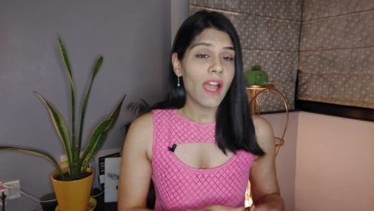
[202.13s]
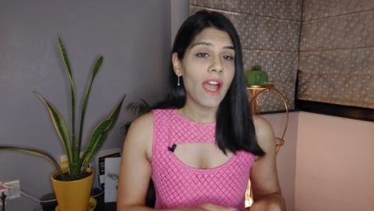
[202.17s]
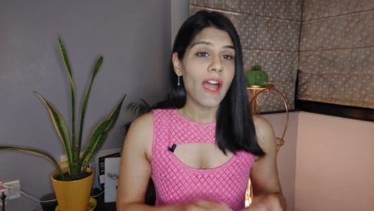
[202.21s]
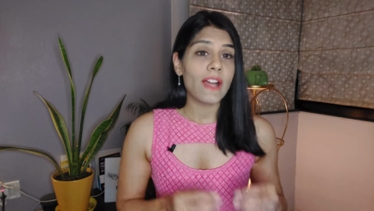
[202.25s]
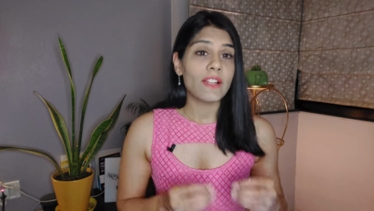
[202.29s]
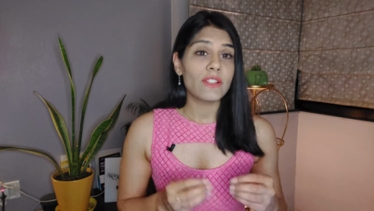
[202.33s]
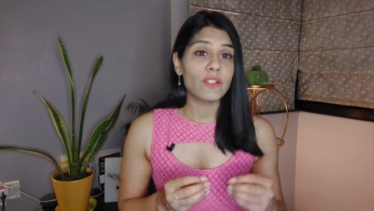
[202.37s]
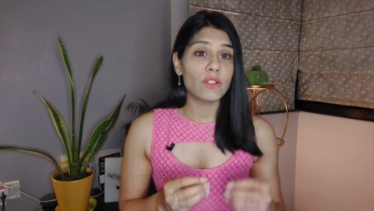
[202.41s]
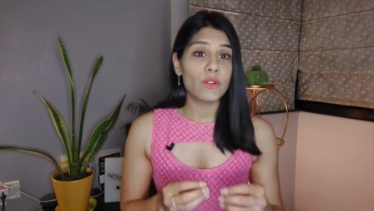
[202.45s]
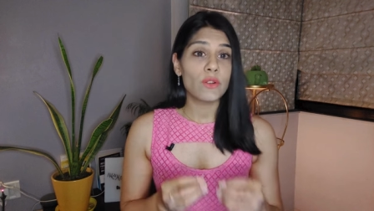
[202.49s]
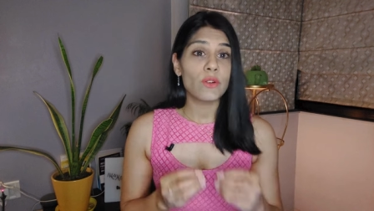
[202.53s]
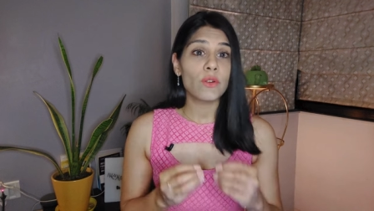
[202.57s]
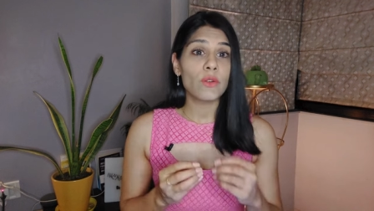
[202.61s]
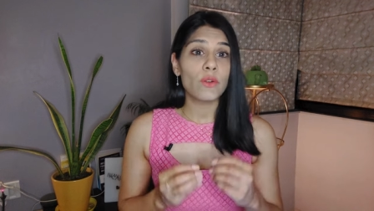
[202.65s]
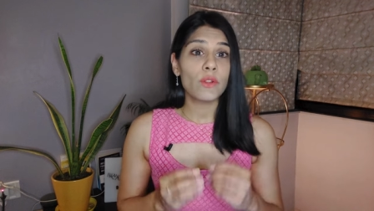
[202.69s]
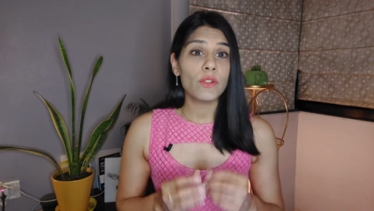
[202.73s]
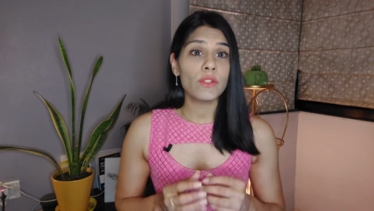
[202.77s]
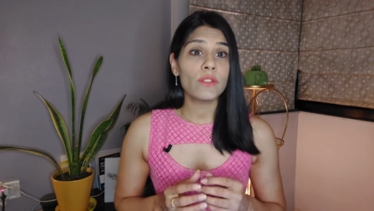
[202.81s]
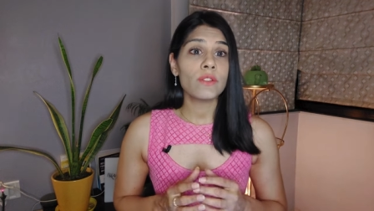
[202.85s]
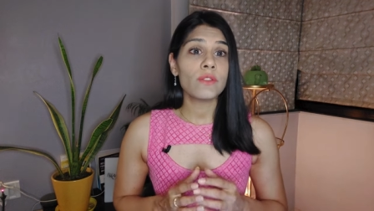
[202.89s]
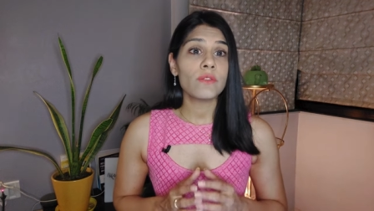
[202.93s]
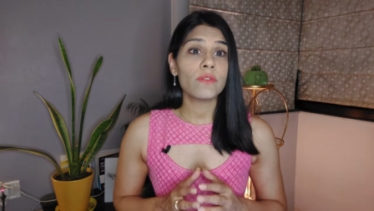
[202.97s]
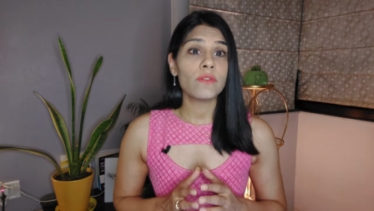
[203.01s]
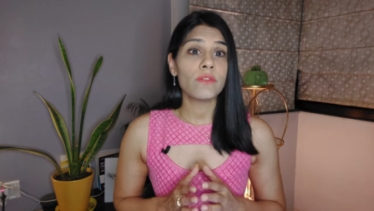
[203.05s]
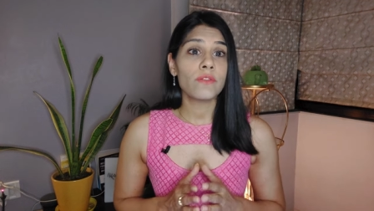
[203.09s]
and you're
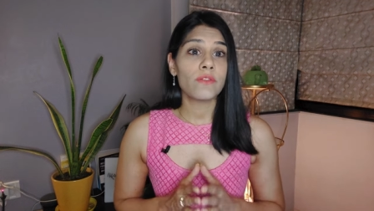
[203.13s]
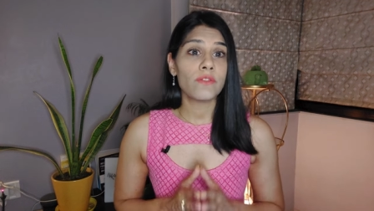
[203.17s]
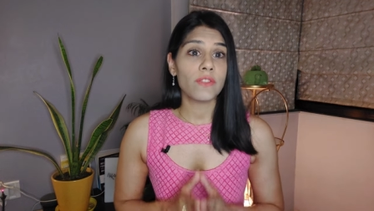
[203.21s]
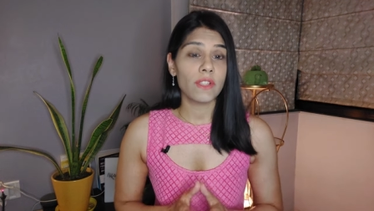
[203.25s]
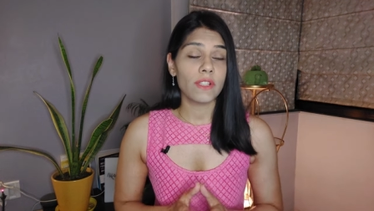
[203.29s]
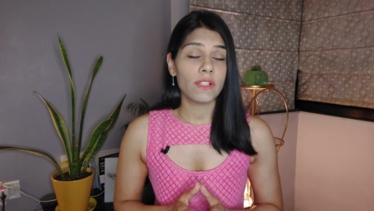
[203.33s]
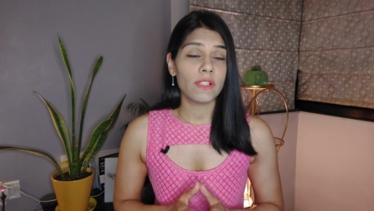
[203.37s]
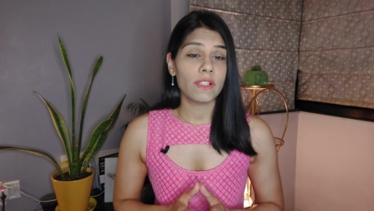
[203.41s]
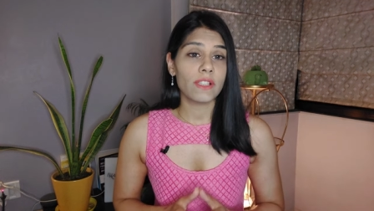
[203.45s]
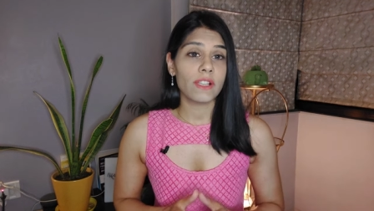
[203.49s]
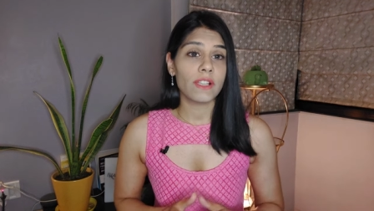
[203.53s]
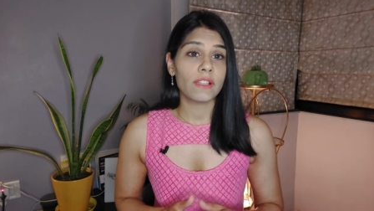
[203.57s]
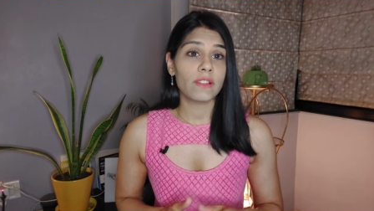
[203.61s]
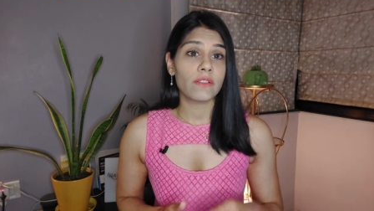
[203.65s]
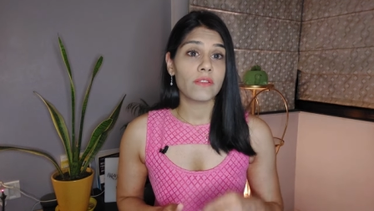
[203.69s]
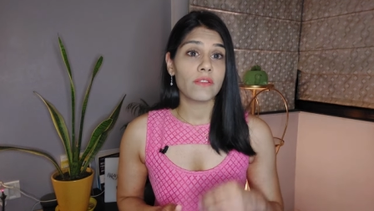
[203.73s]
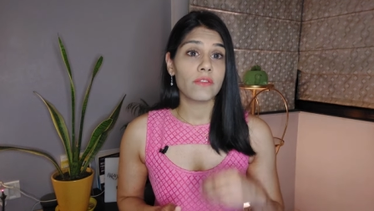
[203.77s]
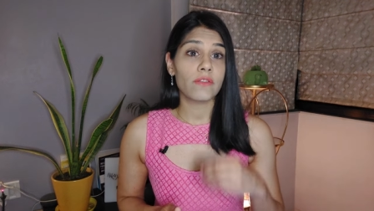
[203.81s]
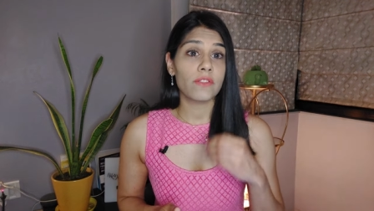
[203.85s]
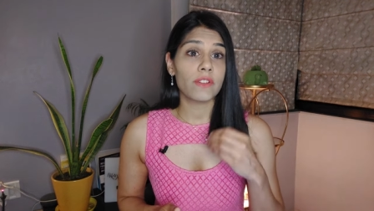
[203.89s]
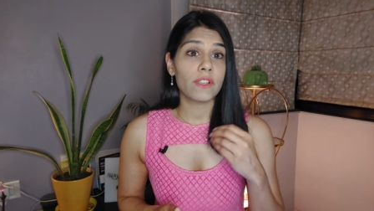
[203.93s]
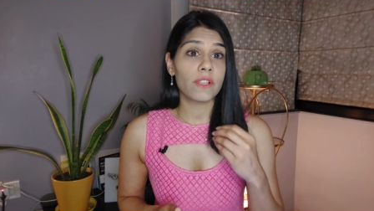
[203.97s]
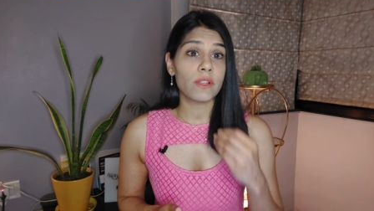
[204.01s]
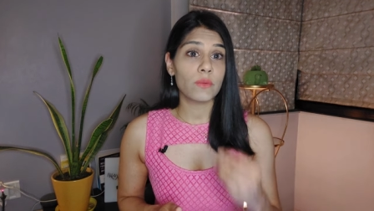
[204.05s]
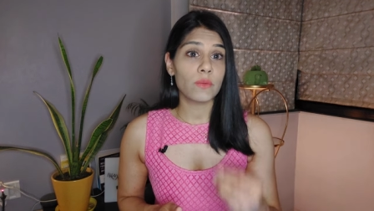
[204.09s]
going to feel that the
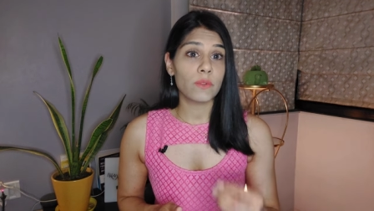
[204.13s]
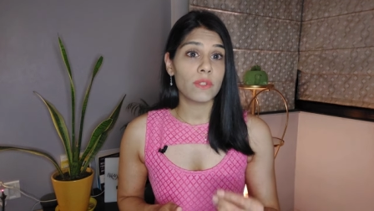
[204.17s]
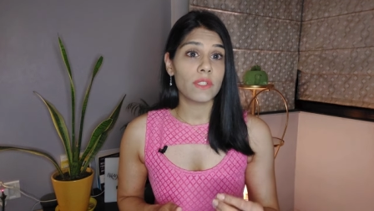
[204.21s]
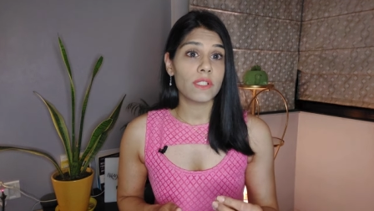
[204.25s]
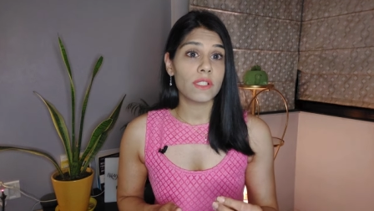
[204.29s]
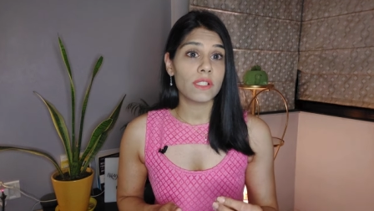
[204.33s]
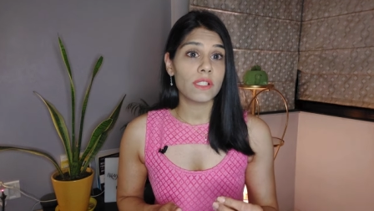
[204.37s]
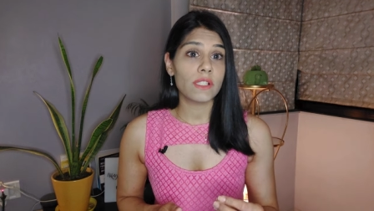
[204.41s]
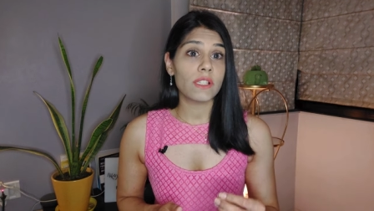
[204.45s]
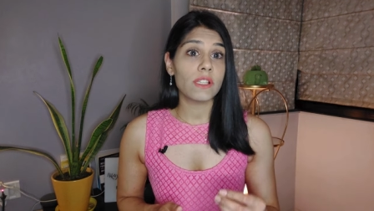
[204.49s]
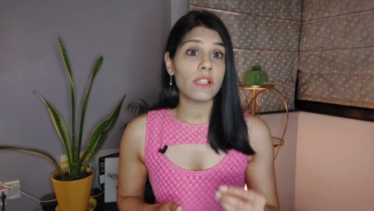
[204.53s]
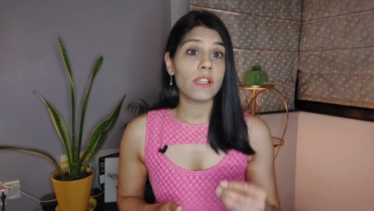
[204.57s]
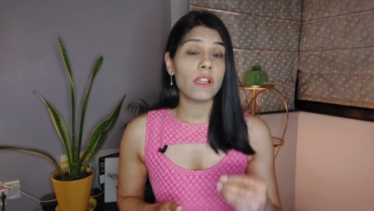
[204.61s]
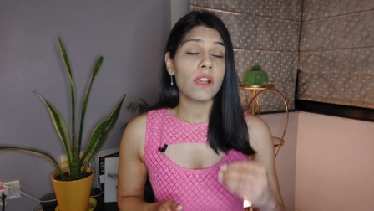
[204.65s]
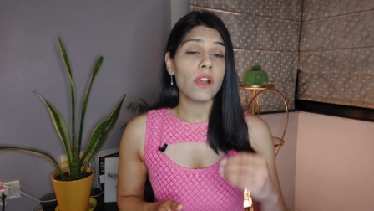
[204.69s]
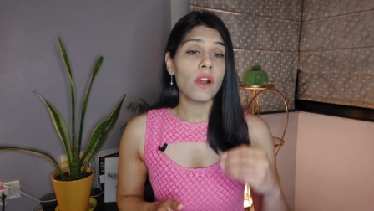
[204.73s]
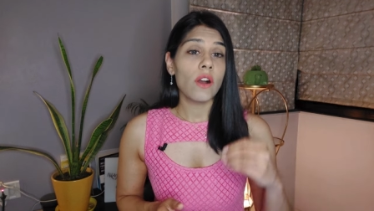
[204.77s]
frequency